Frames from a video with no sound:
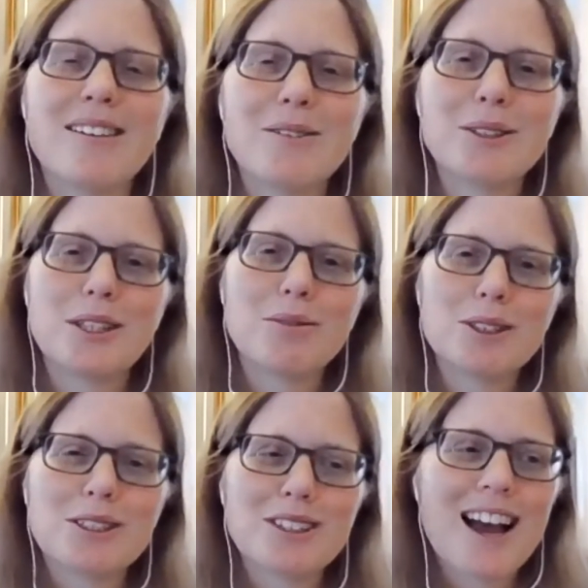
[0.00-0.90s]
was the
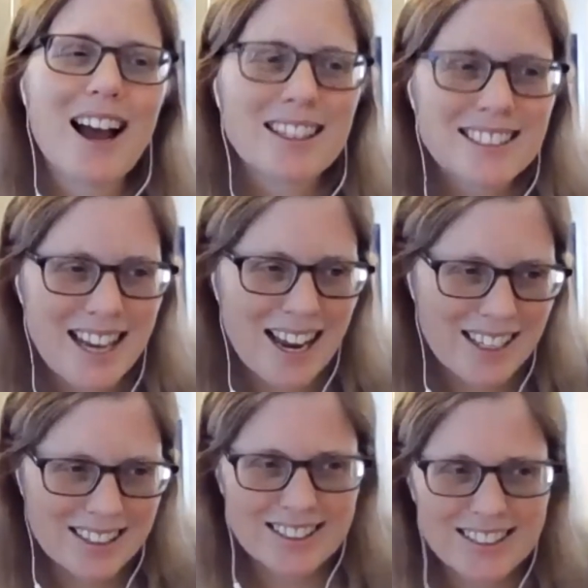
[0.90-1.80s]
original
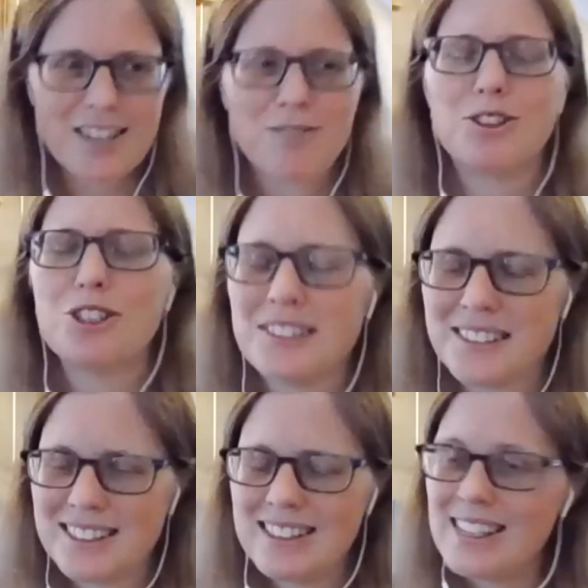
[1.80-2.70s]
context of
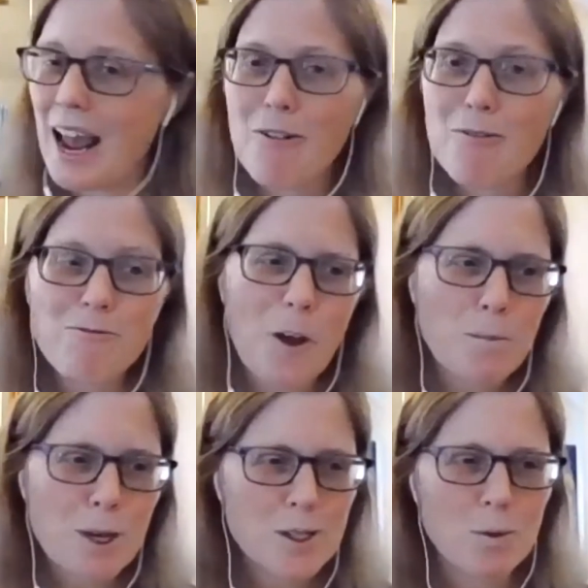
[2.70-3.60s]
Jesus' now
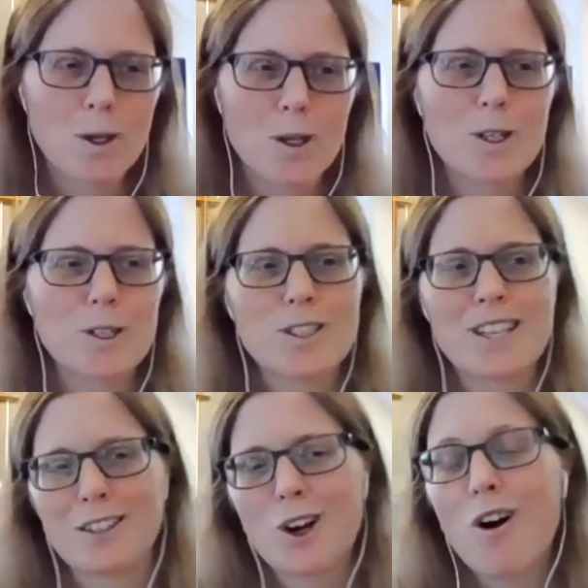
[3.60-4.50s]
famous words
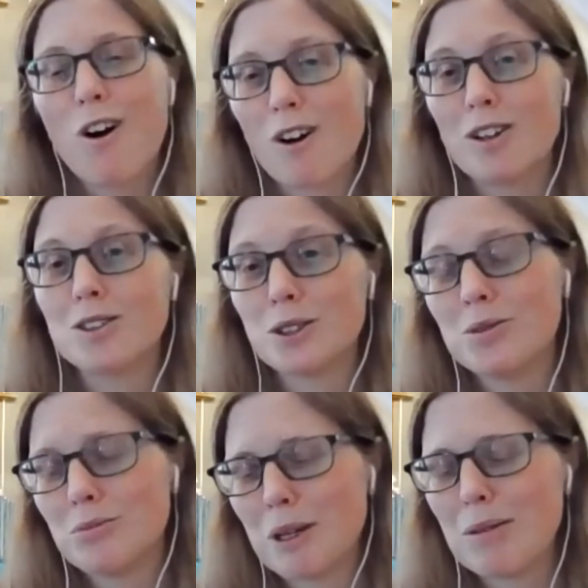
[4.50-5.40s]
and call
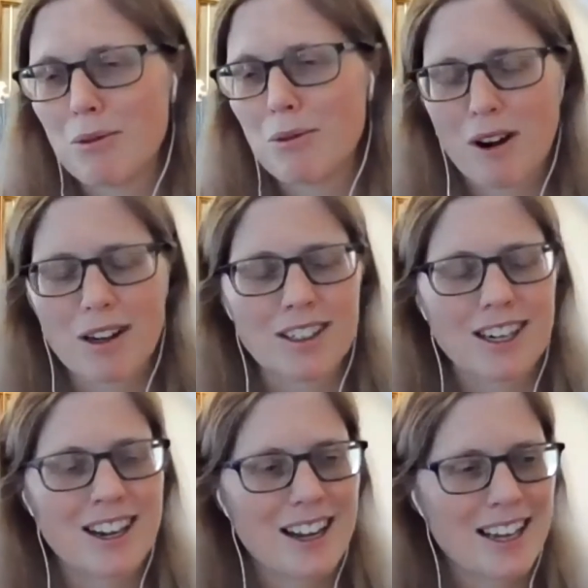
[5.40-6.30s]
to be
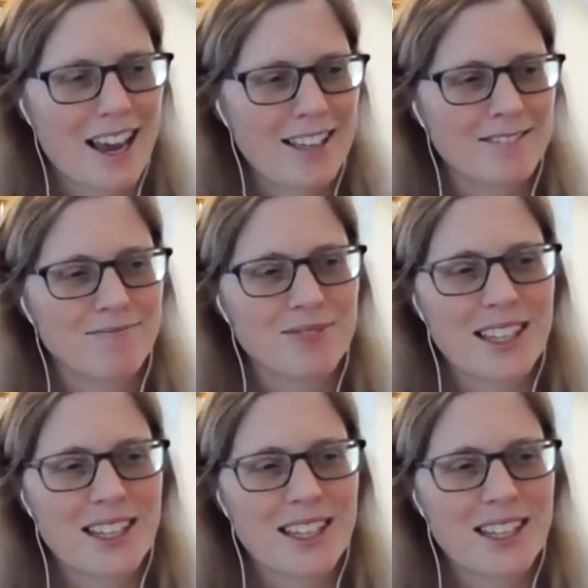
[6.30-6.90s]
born again.